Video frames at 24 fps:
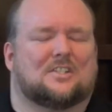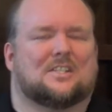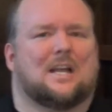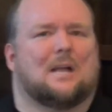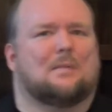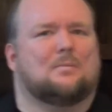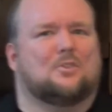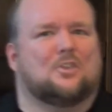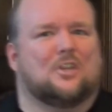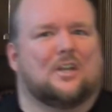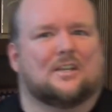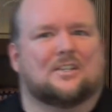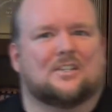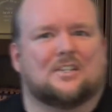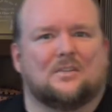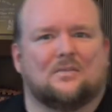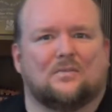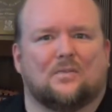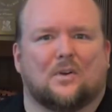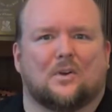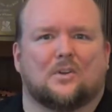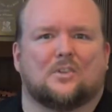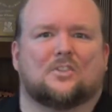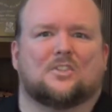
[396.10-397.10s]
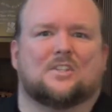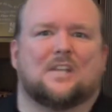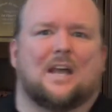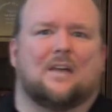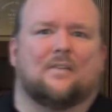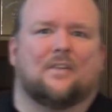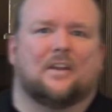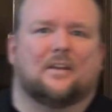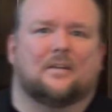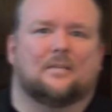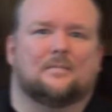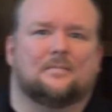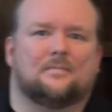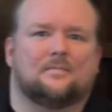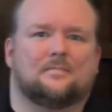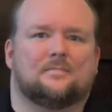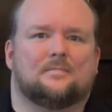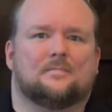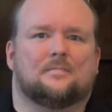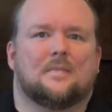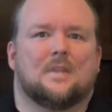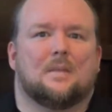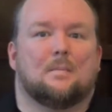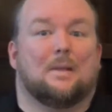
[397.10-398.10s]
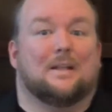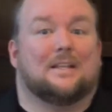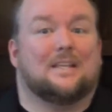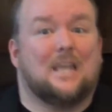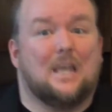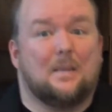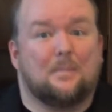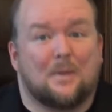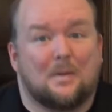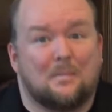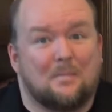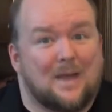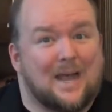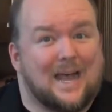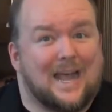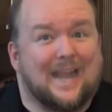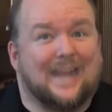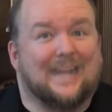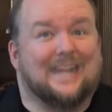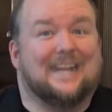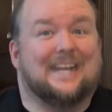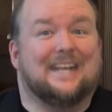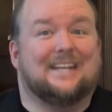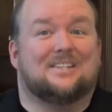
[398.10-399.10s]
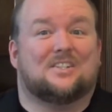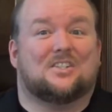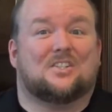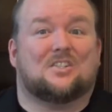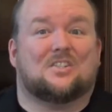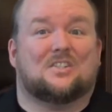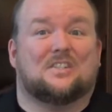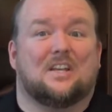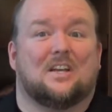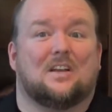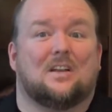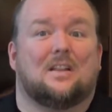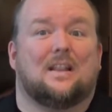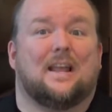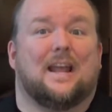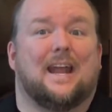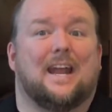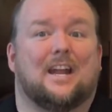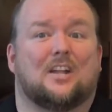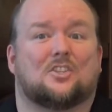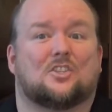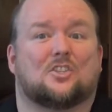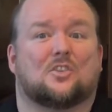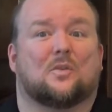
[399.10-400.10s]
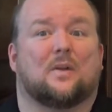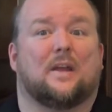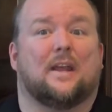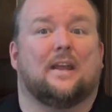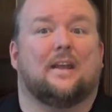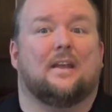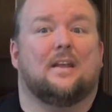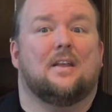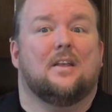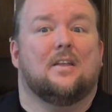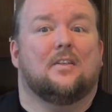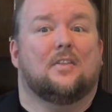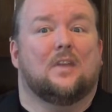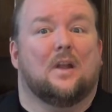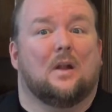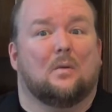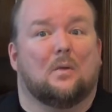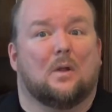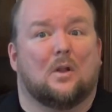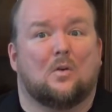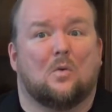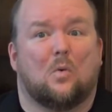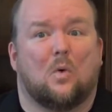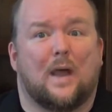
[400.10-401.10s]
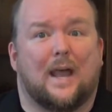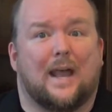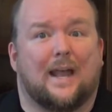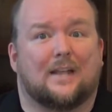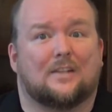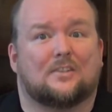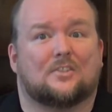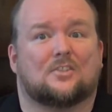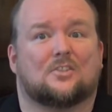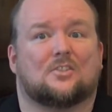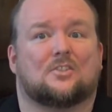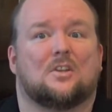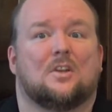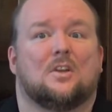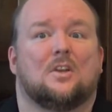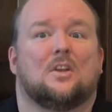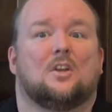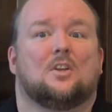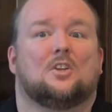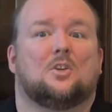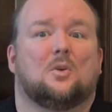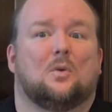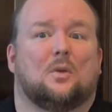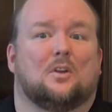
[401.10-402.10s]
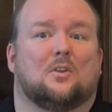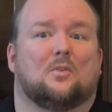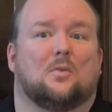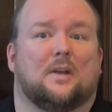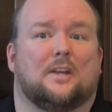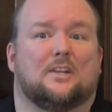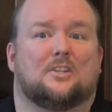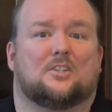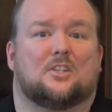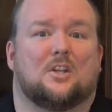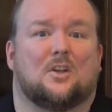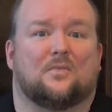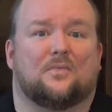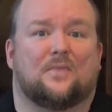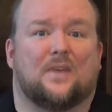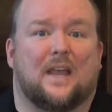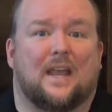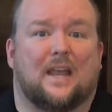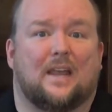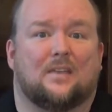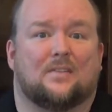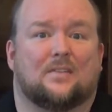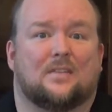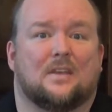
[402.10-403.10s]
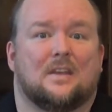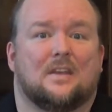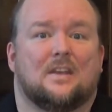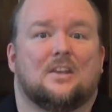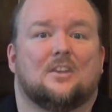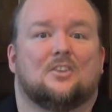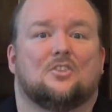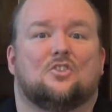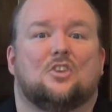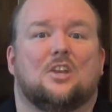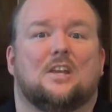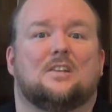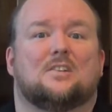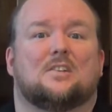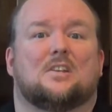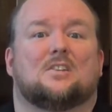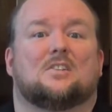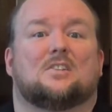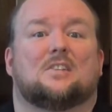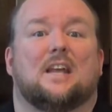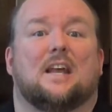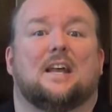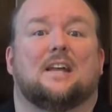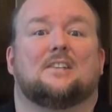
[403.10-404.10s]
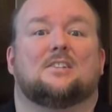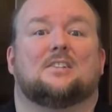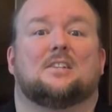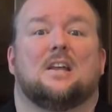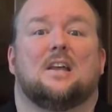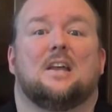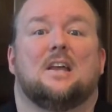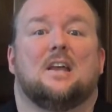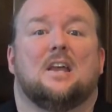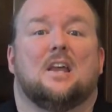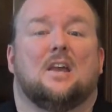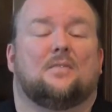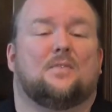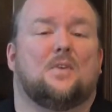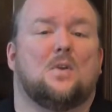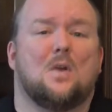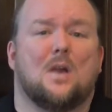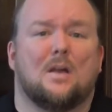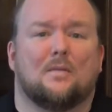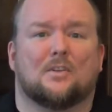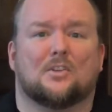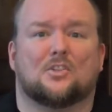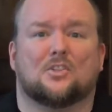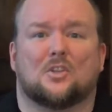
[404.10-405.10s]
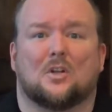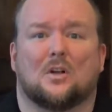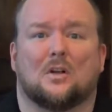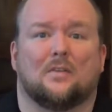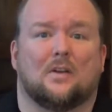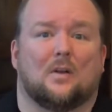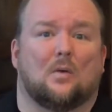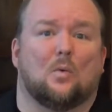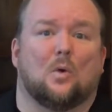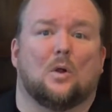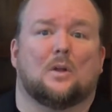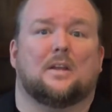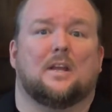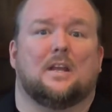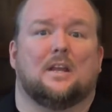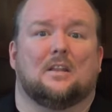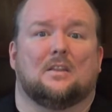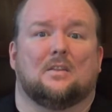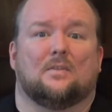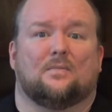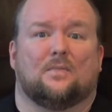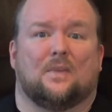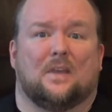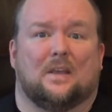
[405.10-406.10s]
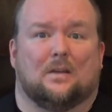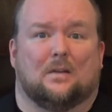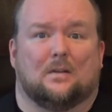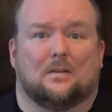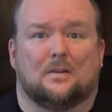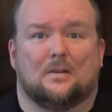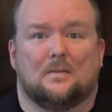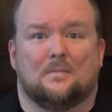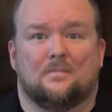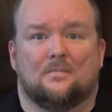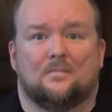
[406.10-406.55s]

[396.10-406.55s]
subjects in verse 7. But keep in mind, he's still answering their request to increase their faith. Jesus says, If you have a servant working in the field,